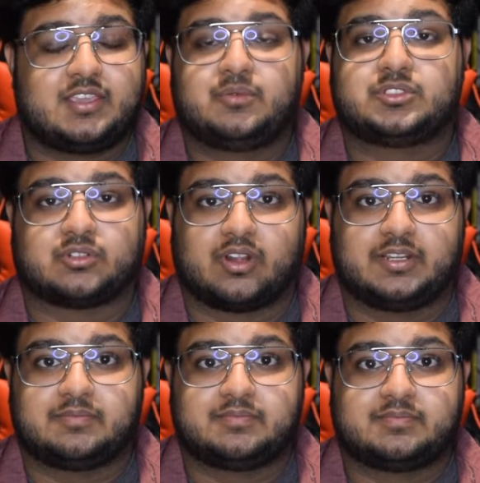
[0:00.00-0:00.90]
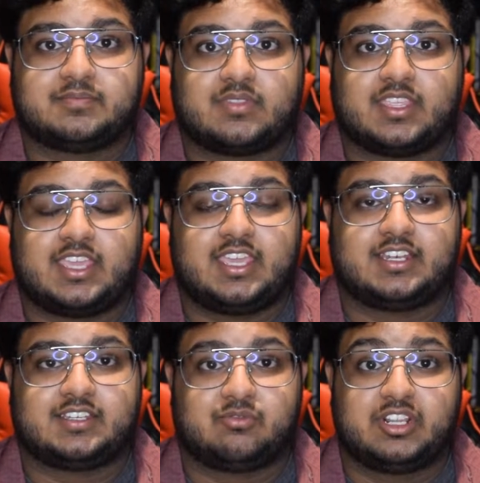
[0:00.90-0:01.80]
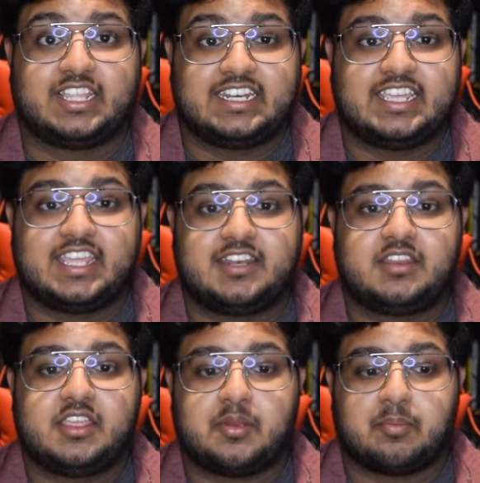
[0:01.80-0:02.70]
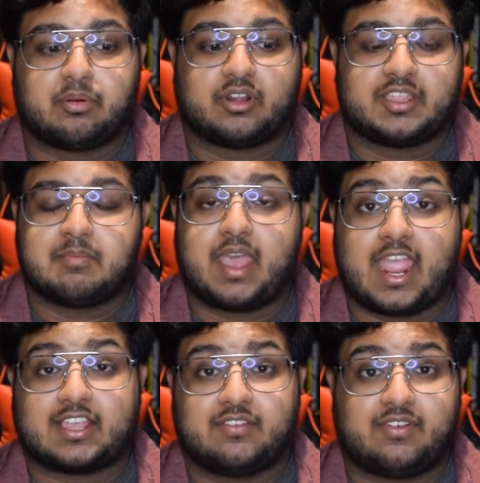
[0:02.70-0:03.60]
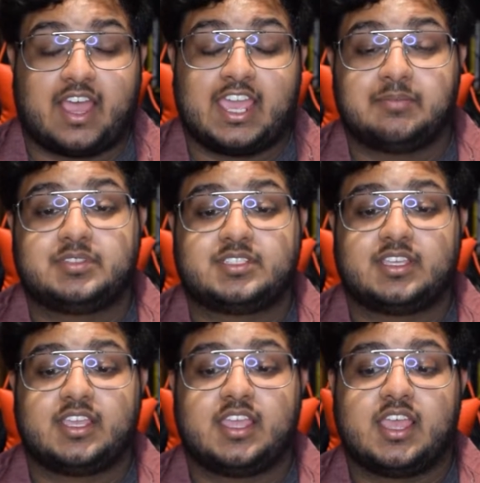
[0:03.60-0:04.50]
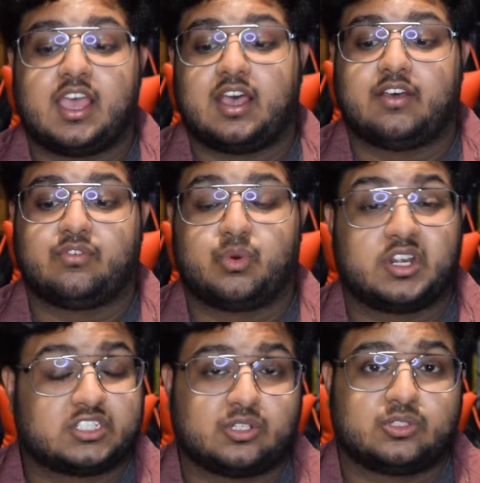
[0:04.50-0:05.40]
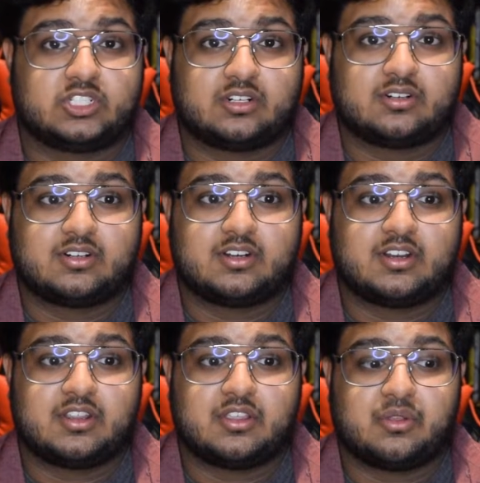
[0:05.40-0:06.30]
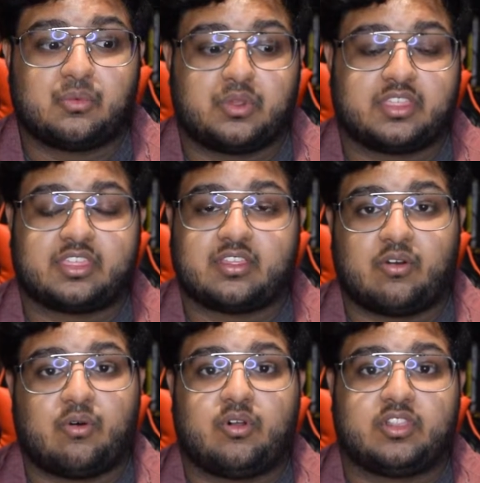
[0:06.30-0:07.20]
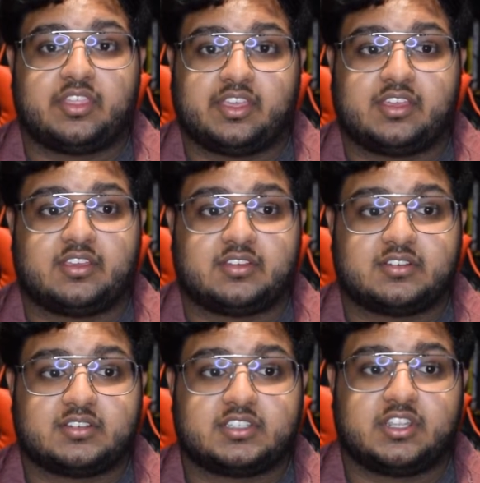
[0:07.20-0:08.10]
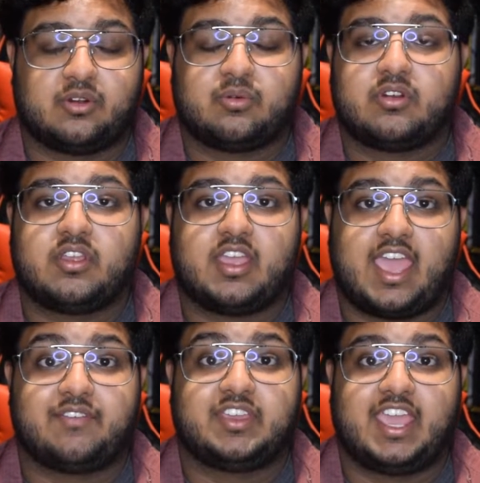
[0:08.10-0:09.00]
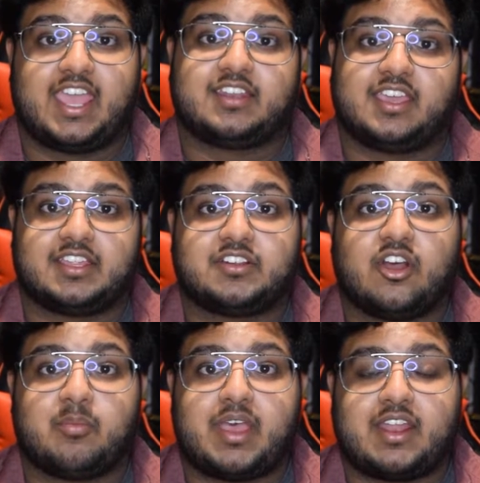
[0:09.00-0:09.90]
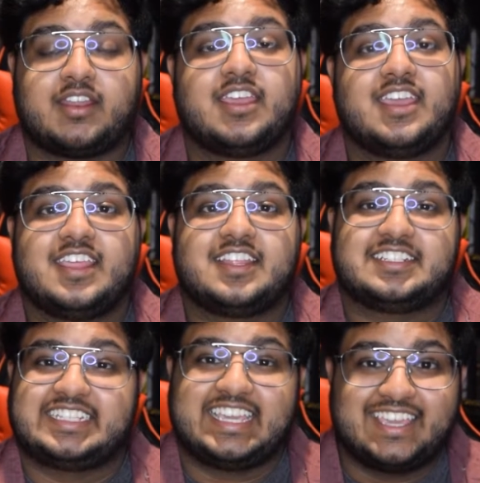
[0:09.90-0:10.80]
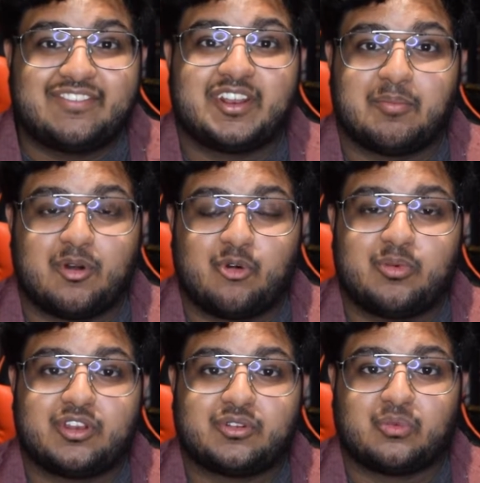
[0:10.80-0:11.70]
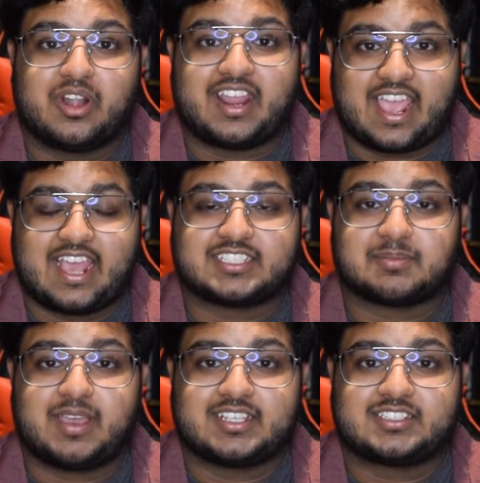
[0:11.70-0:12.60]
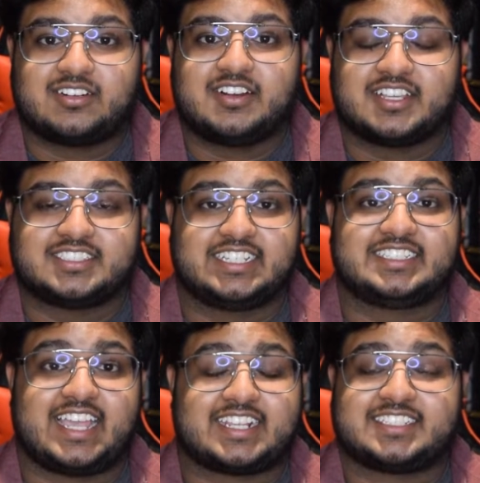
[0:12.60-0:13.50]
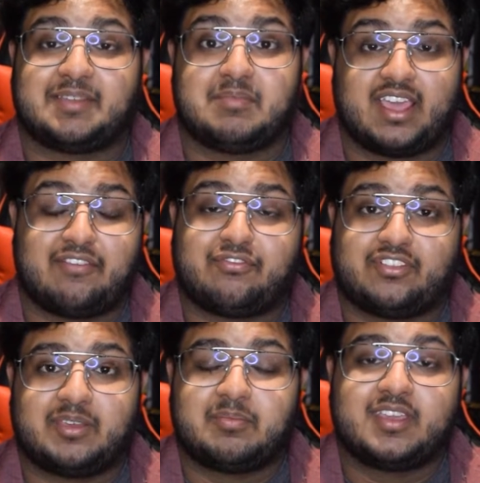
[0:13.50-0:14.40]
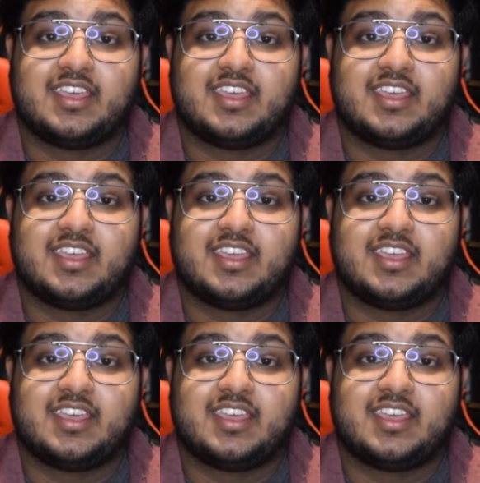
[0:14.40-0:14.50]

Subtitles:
It was great. It really did bring back the vibes of Winter Soldier with all the, heavy hand-to-hand combat. There's even a moment where Taskmaster does the exact same knife flip